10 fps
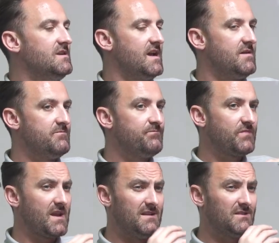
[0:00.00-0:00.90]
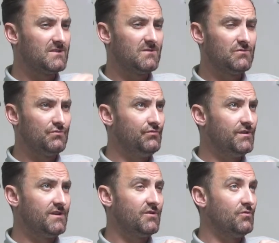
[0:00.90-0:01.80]
And there's
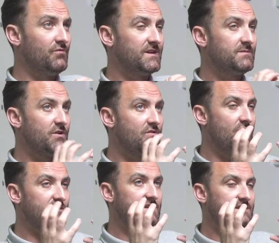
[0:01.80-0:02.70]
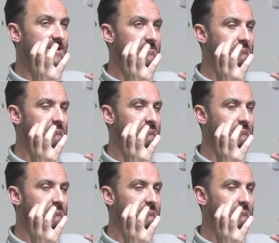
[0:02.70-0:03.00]
really cool things because it's